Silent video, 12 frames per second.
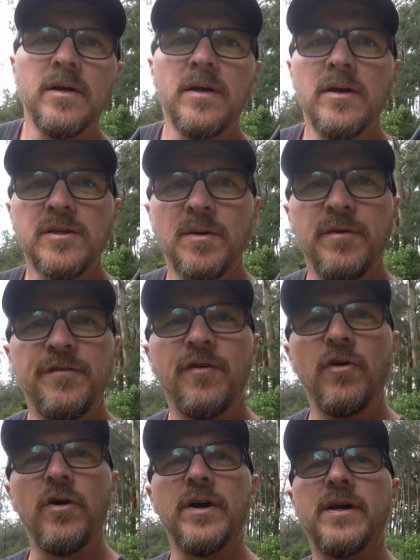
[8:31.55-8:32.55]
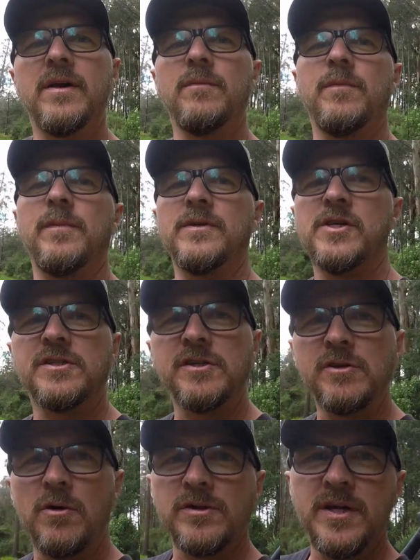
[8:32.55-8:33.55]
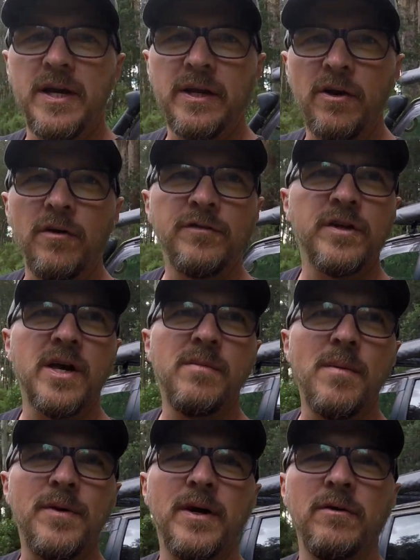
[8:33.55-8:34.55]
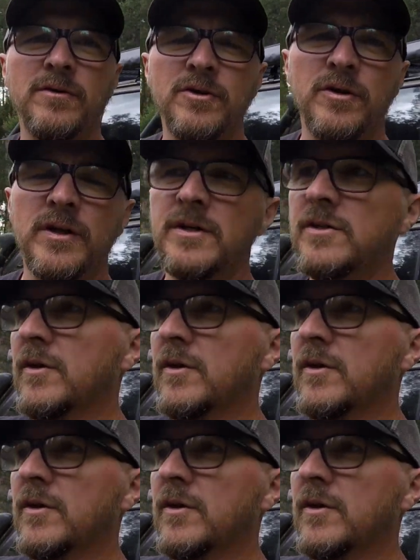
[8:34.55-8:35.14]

So before just as I was heading off to come up here and do this,